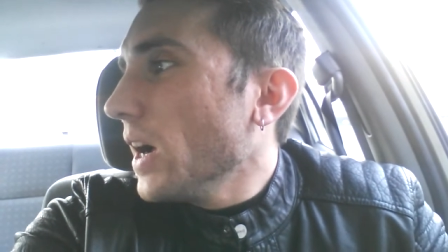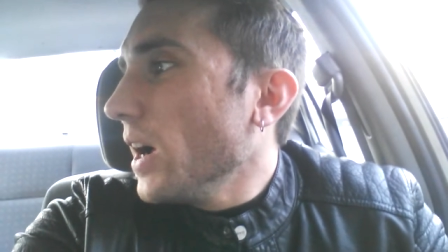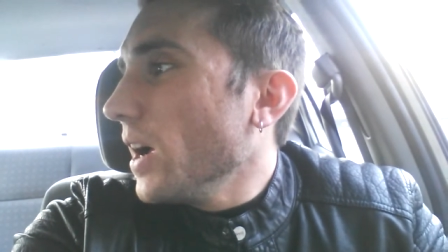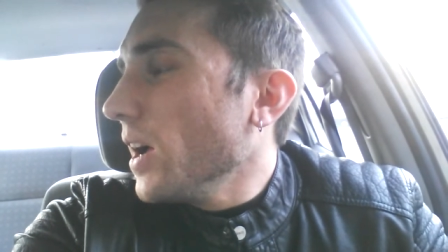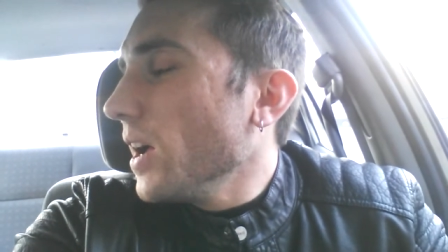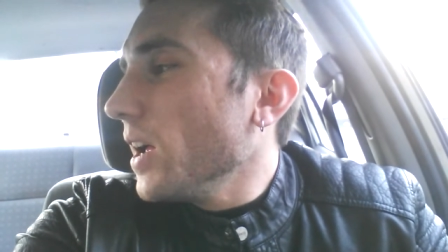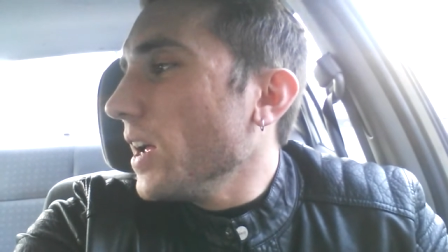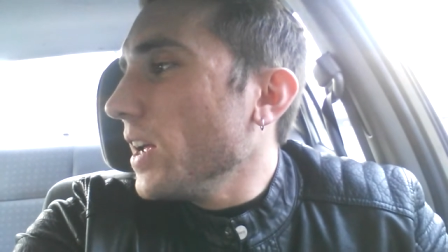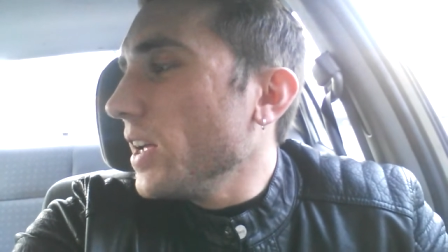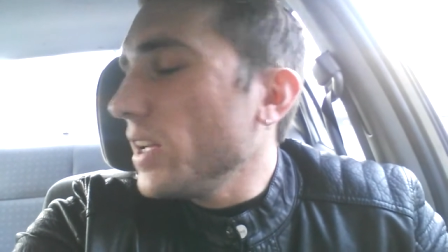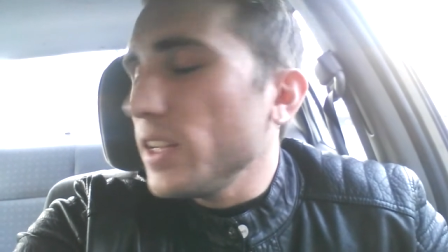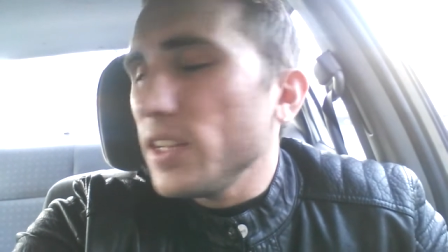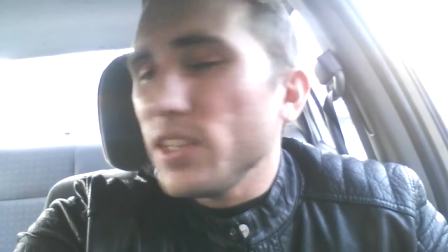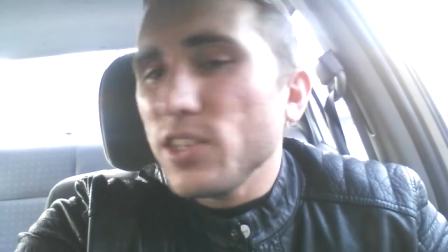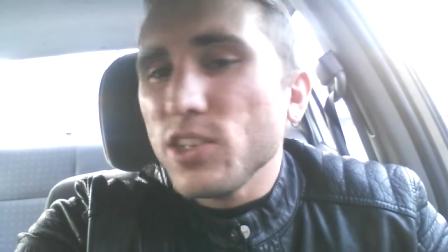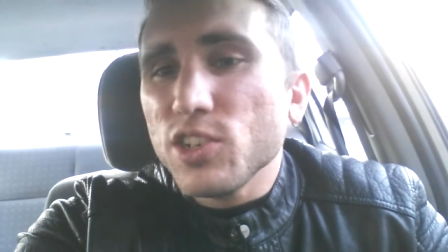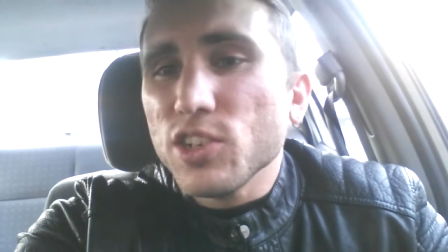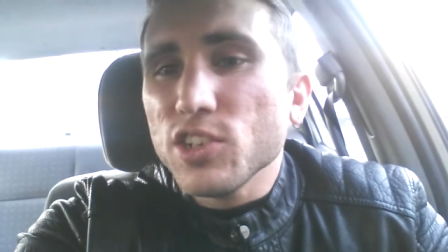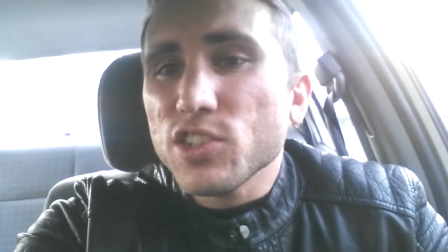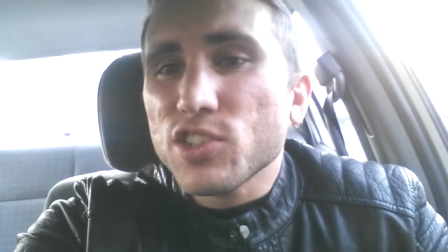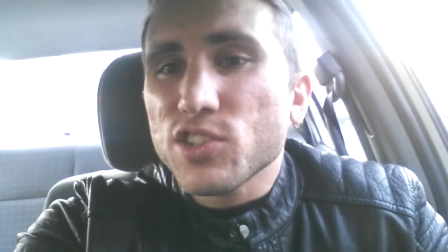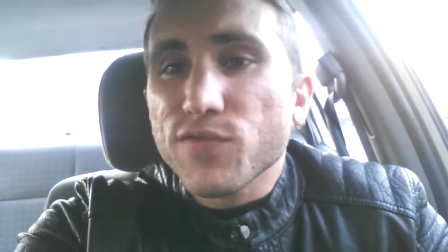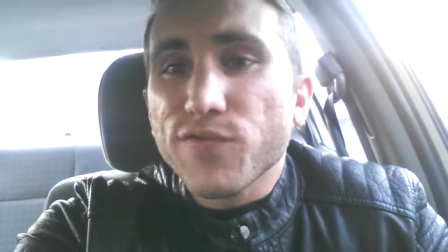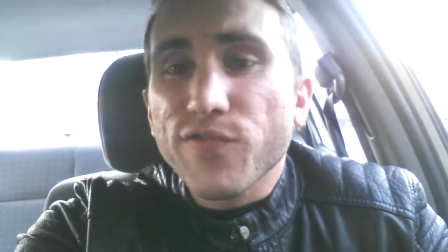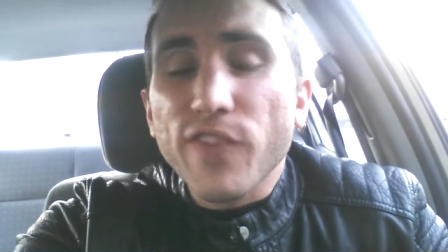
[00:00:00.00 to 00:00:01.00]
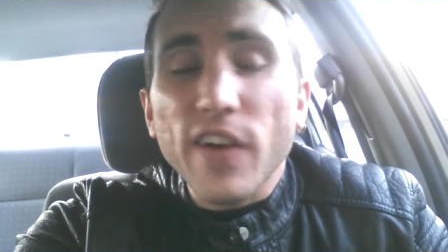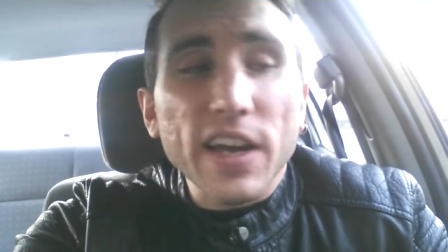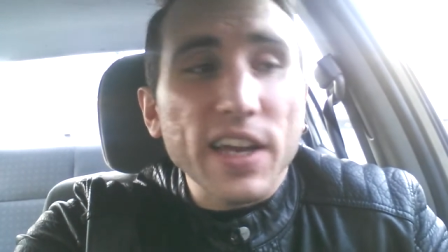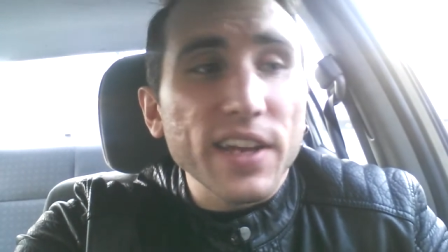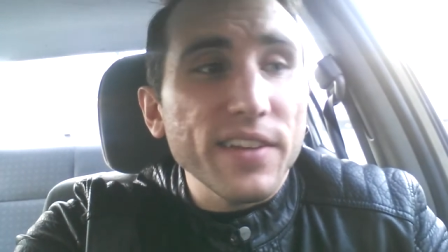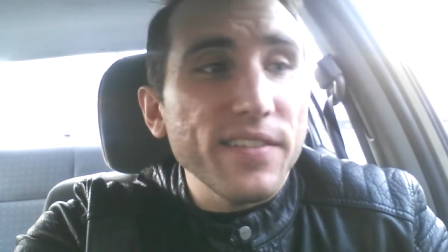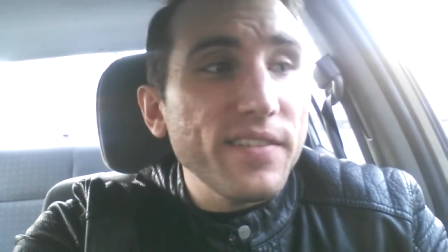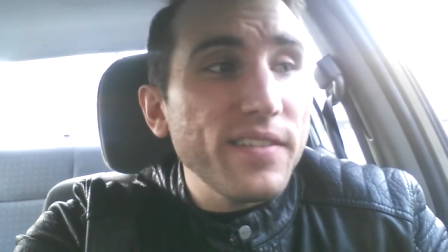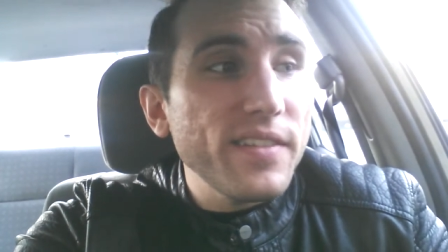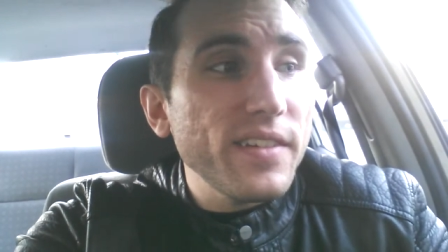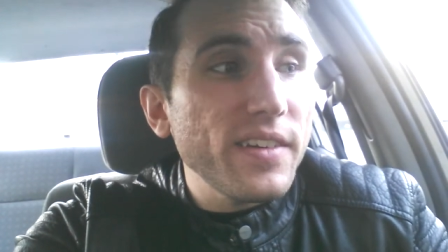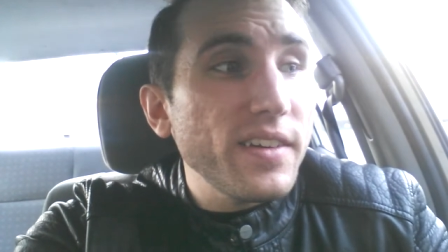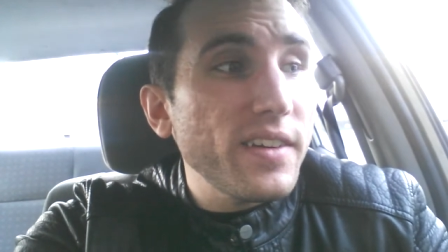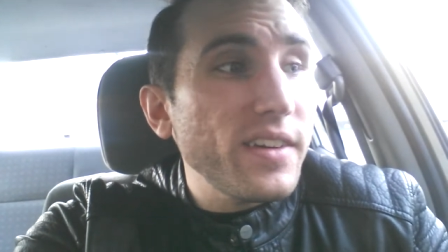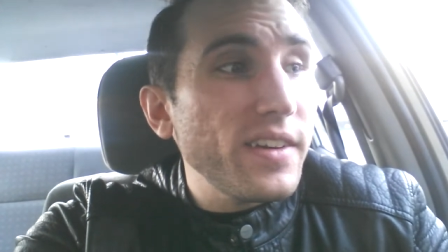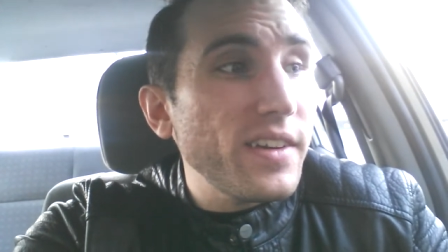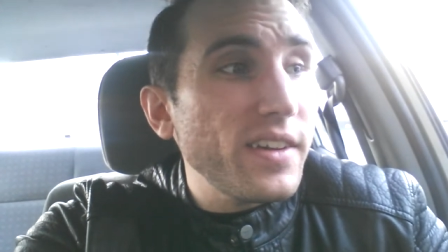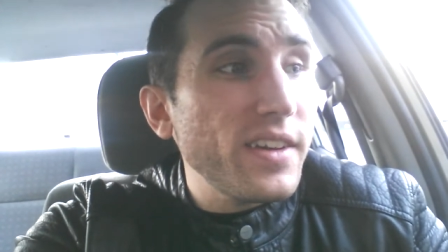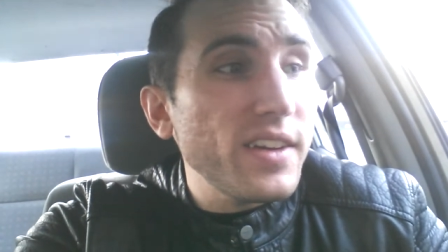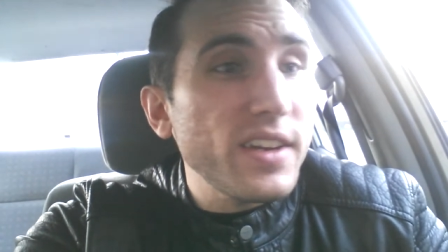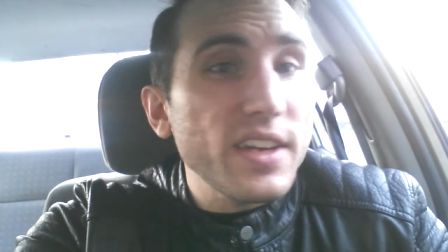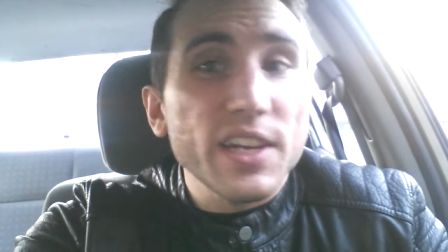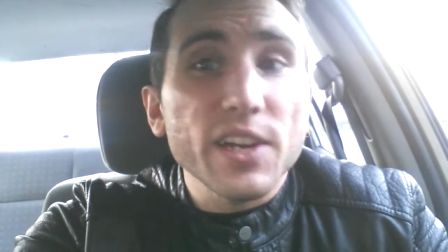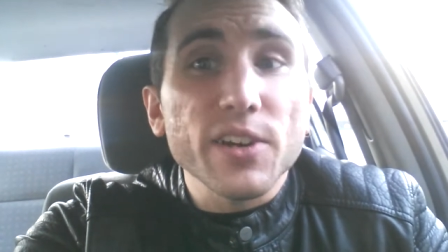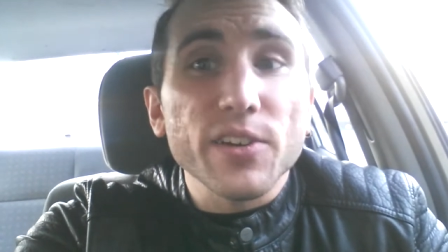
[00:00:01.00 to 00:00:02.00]
Uh, you just fucking
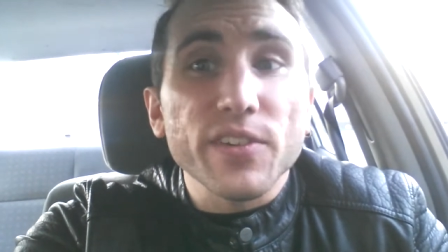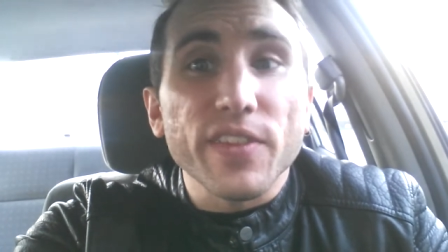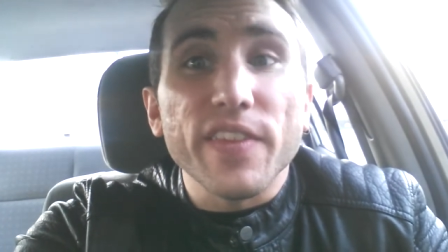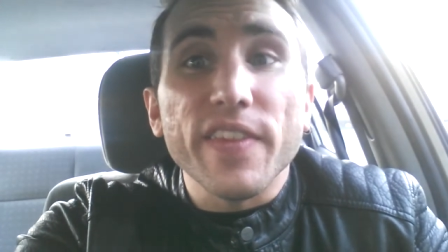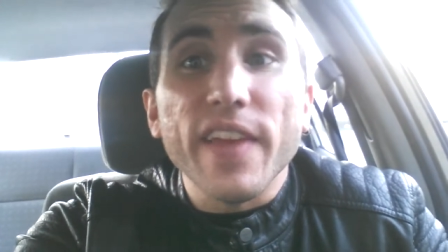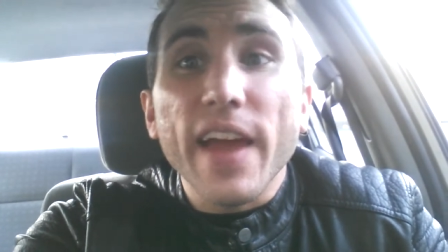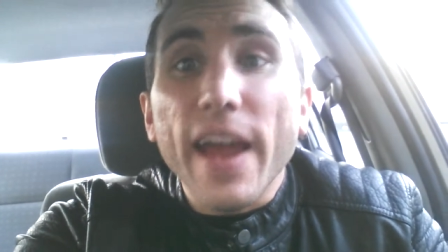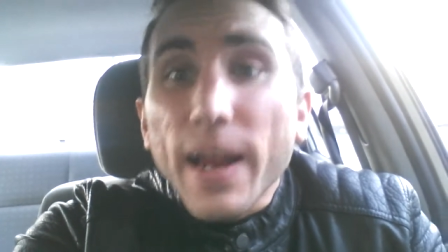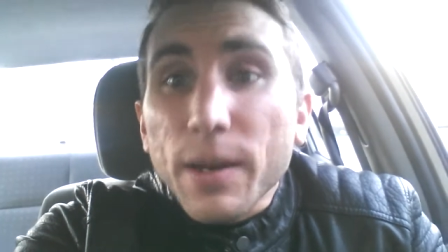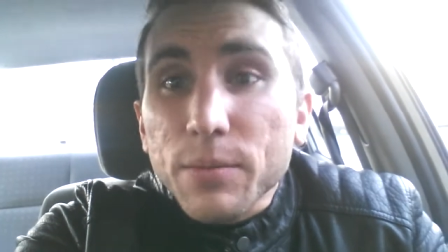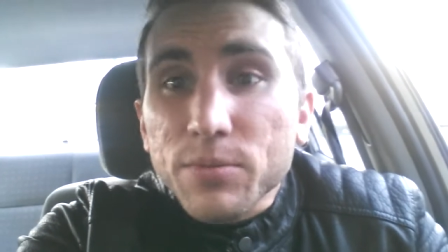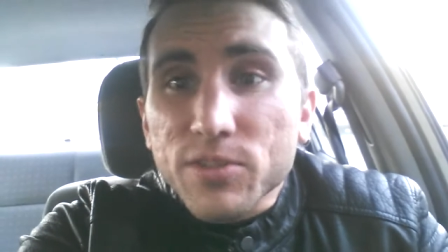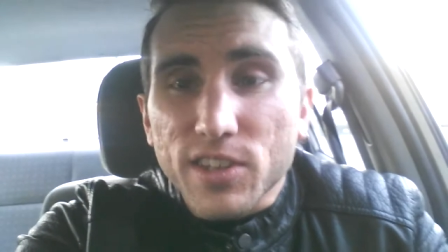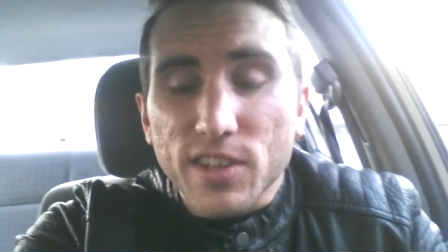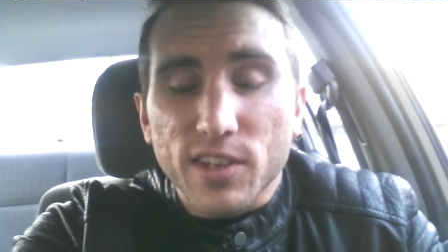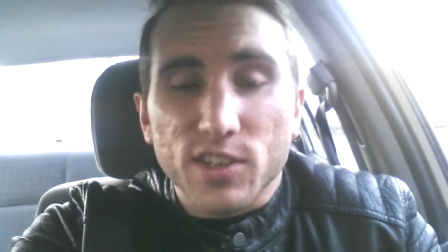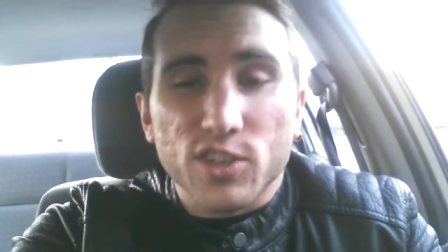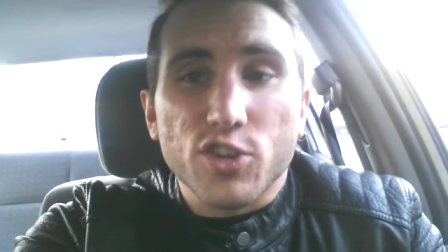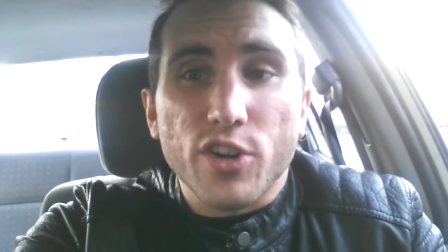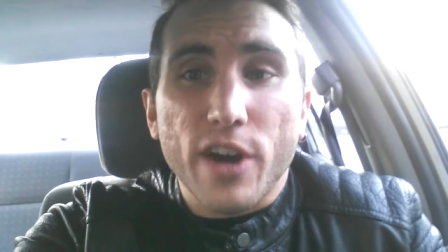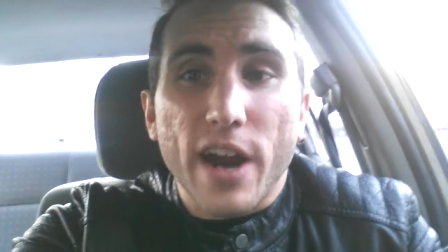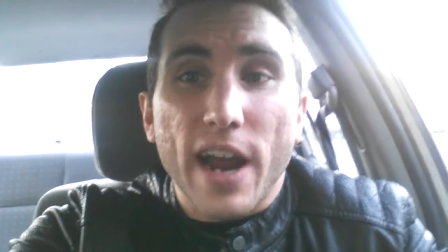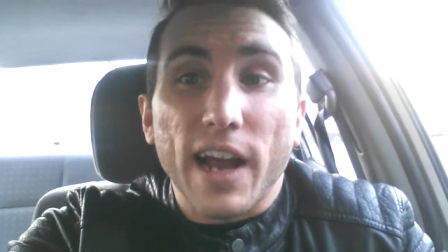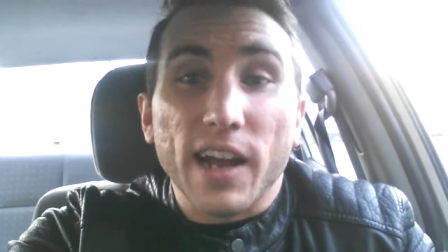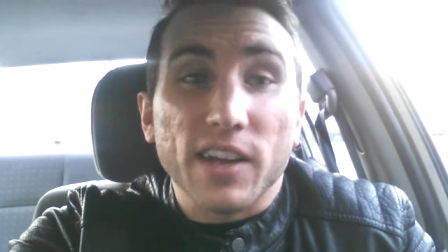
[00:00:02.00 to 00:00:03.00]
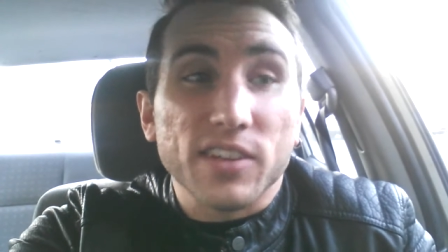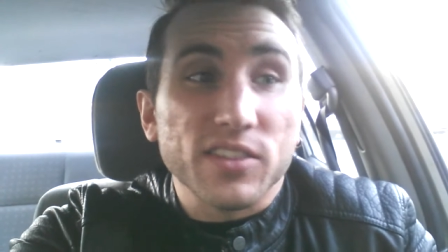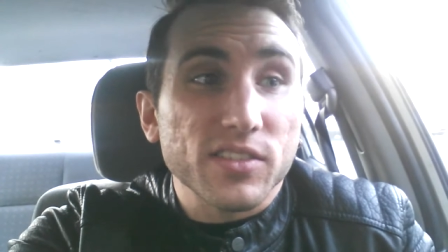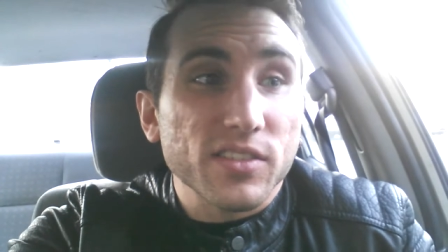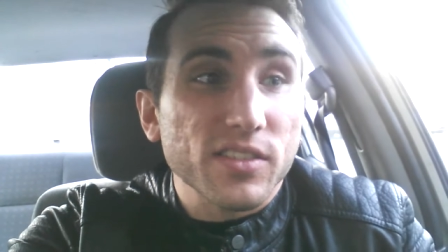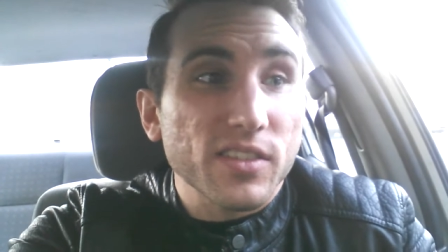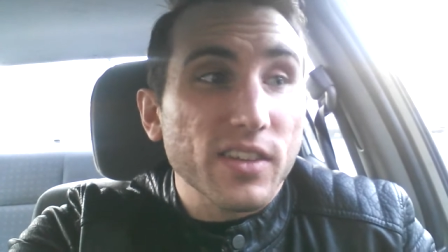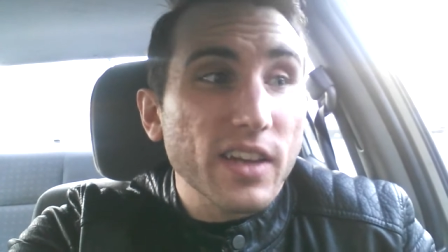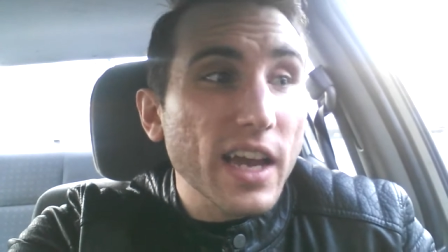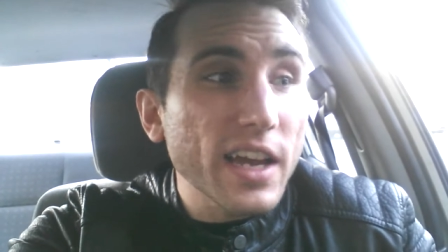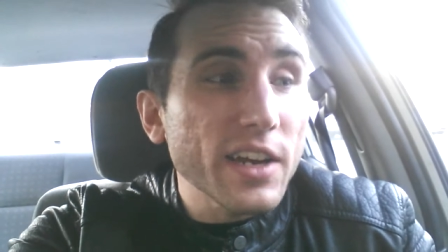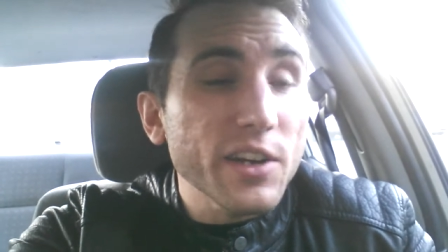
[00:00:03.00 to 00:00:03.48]
hear the names of the tracks,